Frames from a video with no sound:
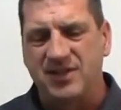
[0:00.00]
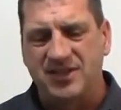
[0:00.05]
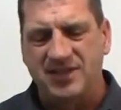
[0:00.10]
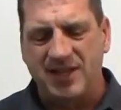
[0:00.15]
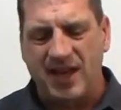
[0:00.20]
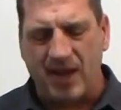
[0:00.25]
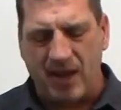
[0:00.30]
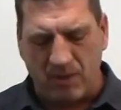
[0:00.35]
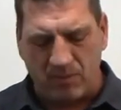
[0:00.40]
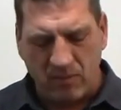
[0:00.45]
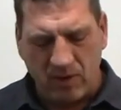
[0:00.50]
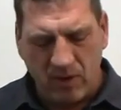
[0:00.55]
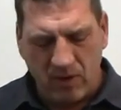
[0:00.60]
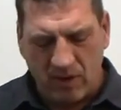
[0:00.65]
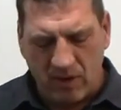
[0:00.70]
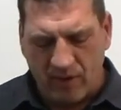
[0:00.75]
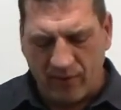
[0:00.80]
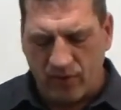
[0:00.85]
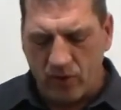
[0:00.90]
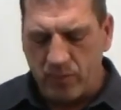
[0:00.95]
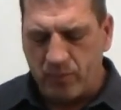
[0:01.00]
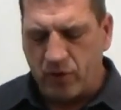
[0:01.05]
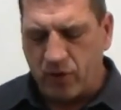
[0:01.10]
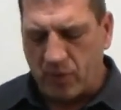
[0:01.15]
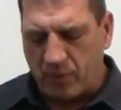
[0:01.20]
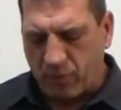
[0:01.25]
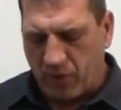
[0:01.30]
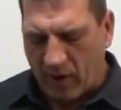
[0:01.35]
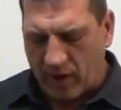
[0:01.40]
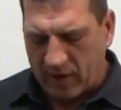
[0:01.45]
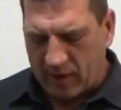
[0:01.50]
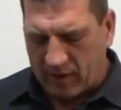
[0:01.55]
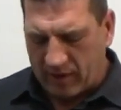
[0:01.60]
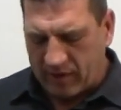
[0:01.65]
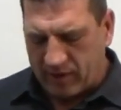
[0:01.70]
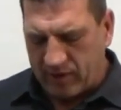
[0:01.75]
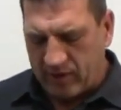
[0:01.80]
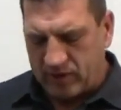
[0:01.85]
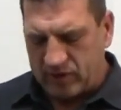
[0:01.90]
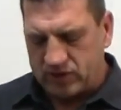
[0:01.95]
same if you put a product
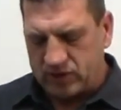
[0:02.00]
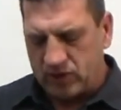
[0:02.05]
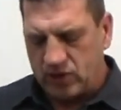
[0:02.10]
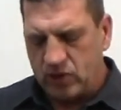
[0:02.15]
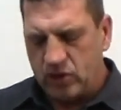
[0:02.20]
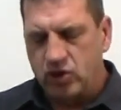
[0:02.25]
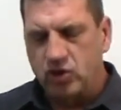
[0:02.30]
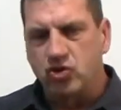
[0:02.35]
like this